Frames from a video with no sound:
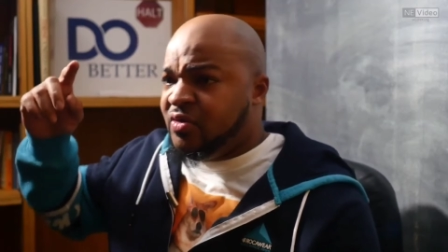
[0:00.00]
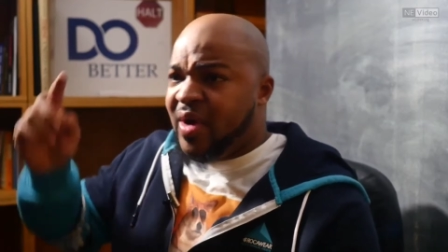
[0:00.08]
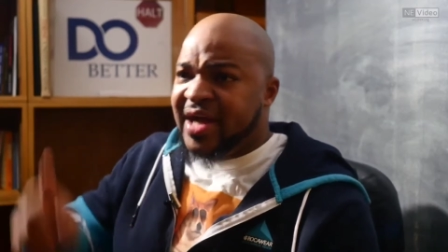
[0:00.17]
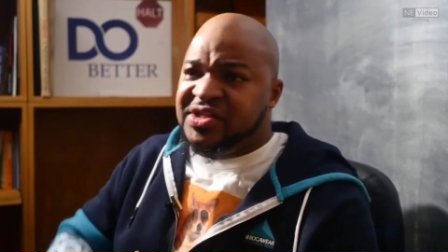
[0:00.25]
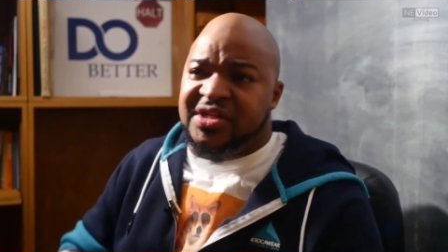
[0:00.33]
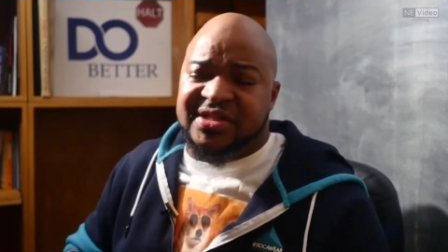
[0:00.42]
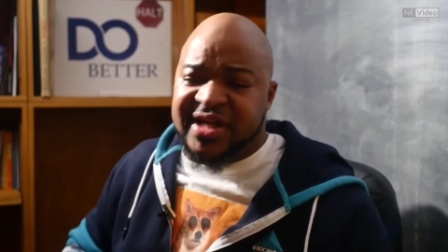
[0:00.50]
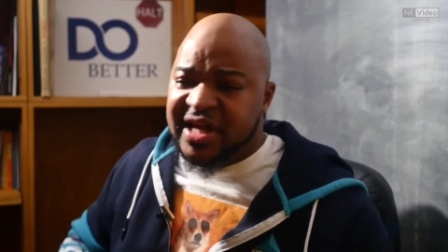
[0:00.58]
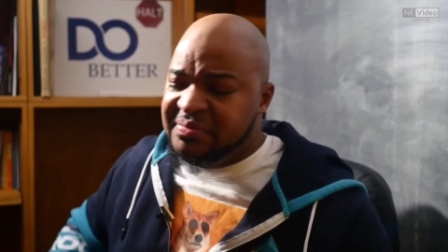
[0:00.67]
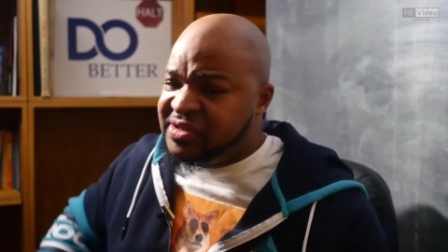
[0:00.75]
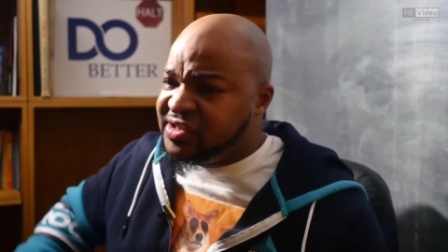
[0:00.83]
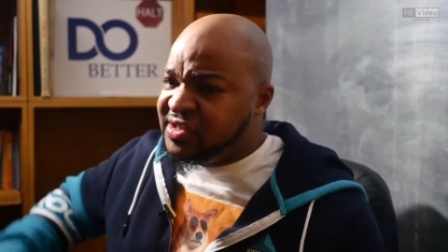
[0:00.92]
watching
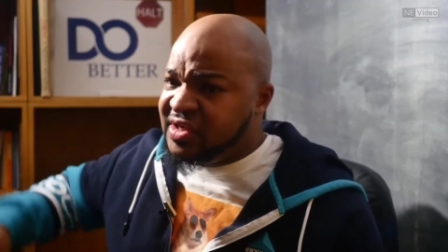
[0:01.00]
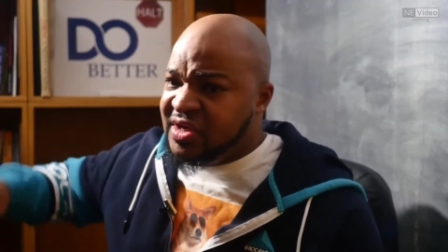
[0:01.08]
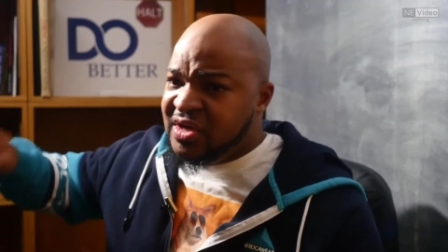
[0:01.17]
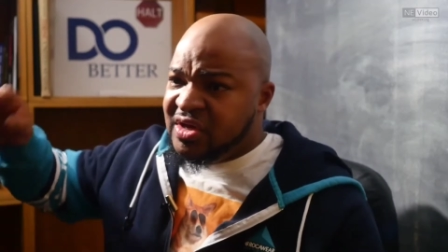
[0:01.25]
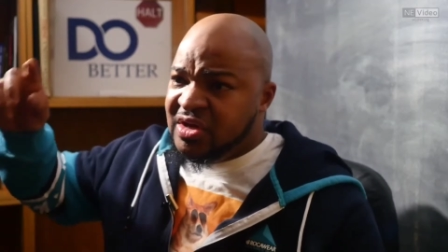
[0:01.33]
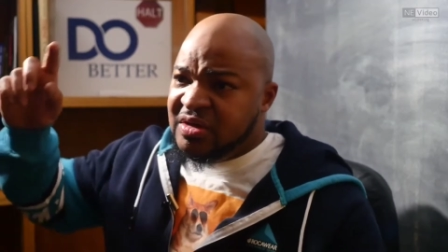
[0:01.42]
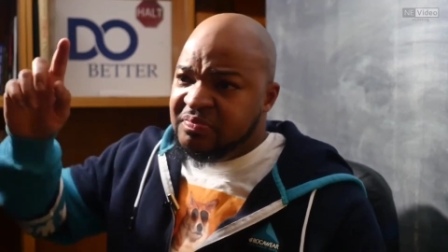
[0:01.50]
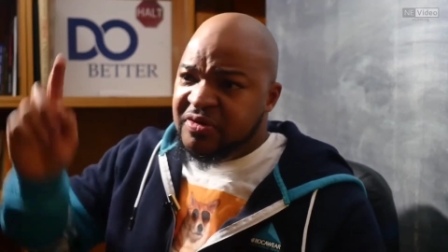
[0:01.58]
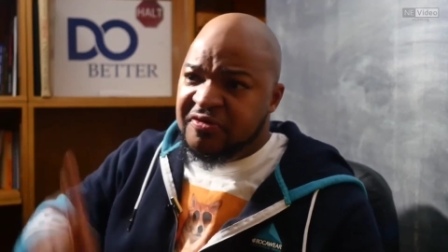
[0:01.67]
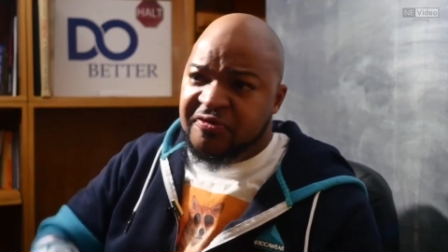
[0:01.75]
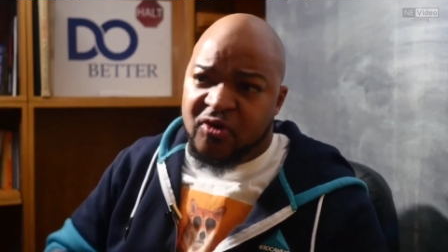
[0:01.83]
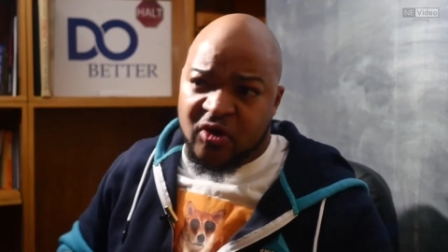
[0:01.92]
tapes,
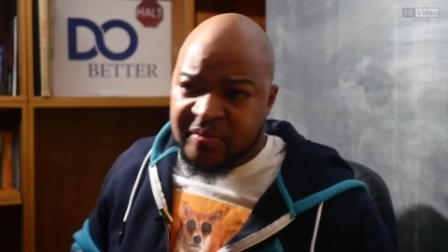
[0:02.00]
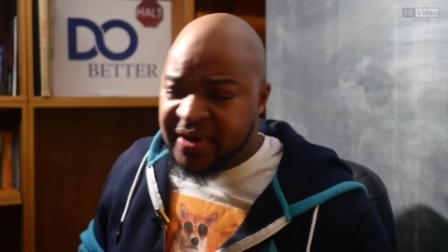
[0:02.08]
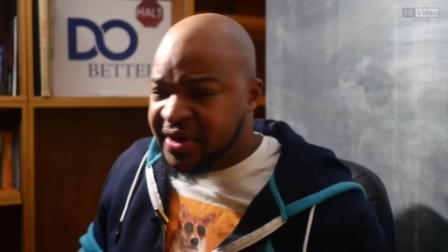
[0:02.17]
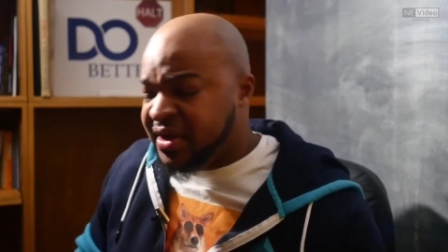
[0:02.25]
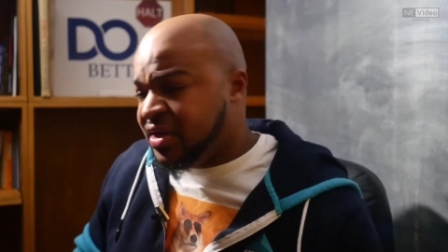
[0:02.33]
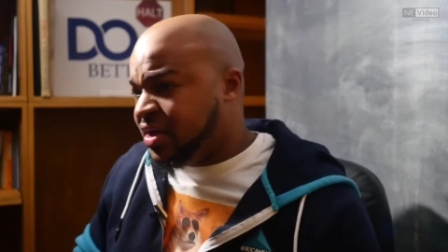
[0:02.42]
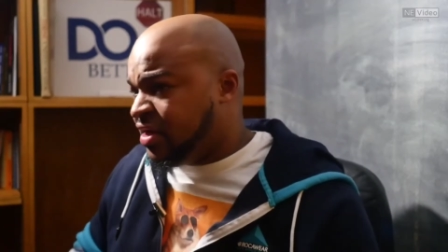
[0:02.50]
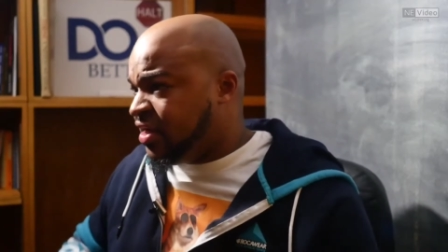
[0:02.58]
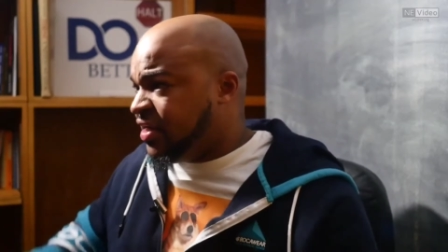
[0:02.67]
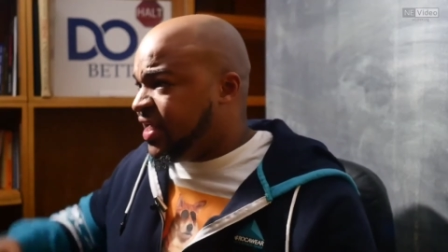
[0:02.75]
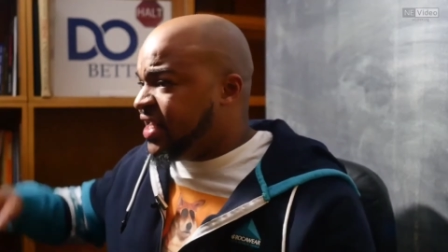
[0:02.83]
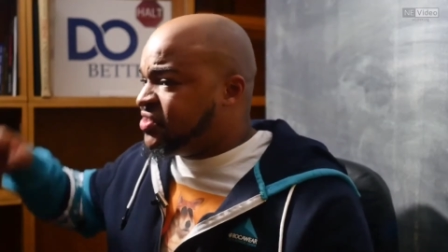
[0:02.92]
performing,
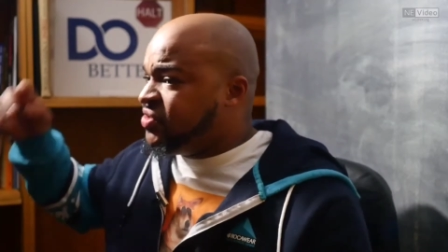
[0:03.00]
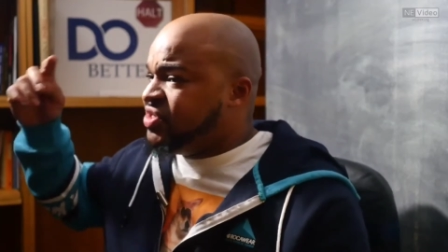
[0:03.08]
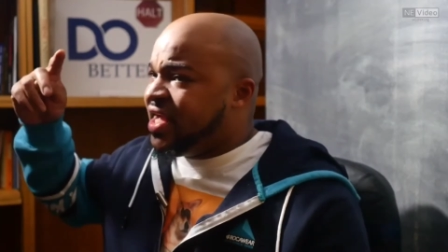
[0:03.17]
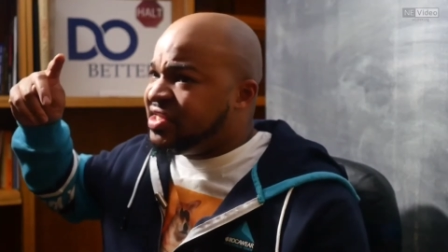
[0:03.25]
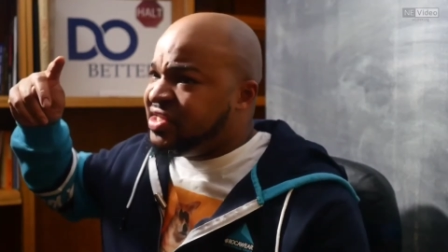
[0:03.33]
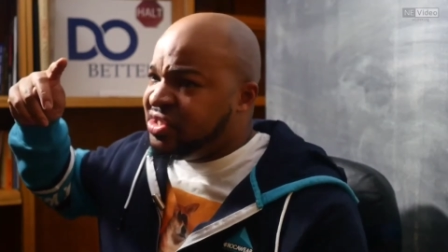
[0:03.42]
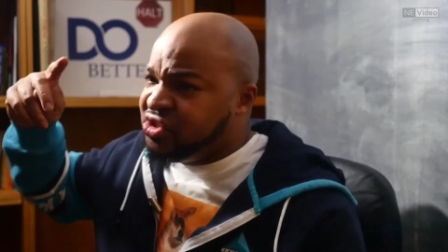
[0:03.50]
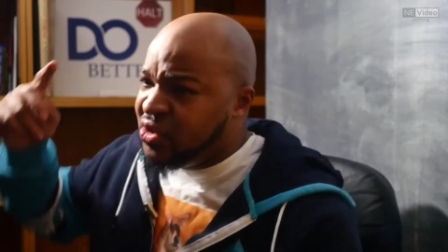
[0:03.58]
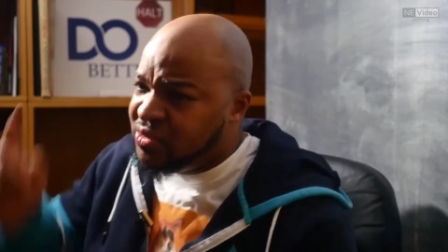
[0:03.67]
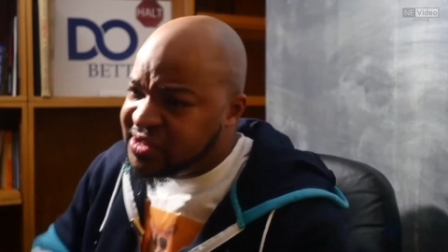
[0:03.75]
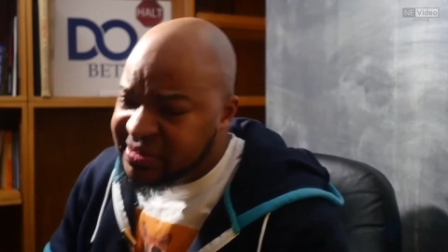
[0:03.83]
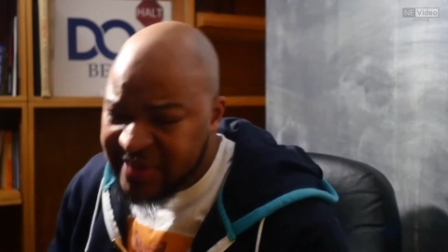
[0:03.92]
interjecting
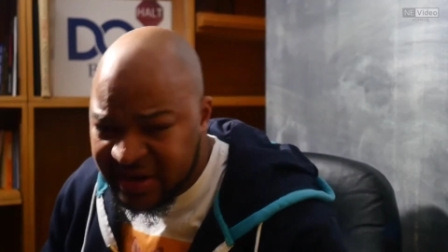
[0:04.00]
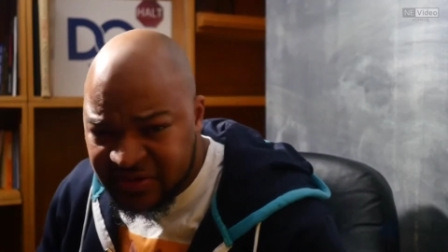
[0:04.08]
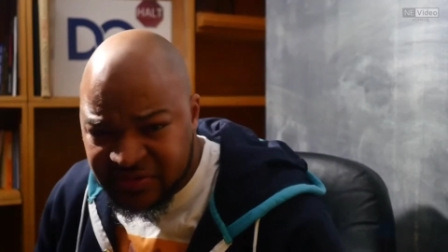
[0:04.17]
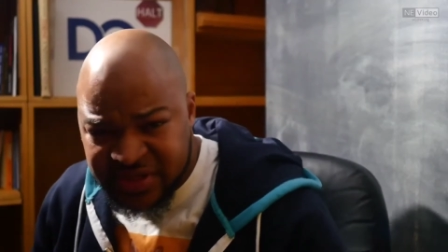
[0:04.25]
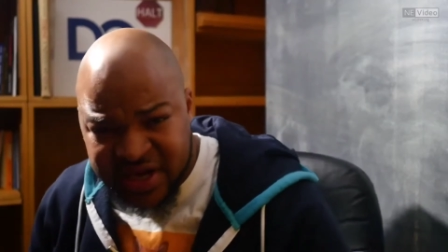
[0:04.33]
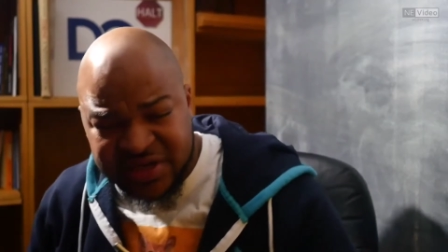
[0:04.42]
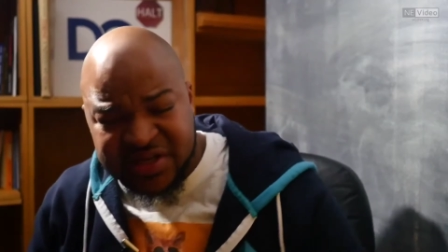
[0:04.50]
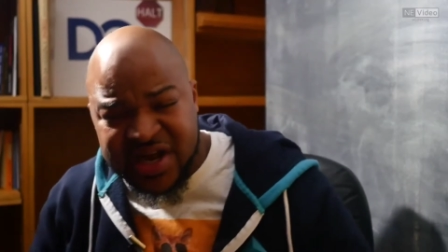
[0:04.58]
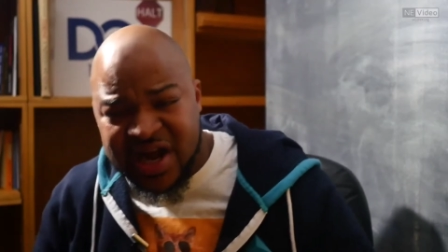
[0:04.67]
jokes in my daily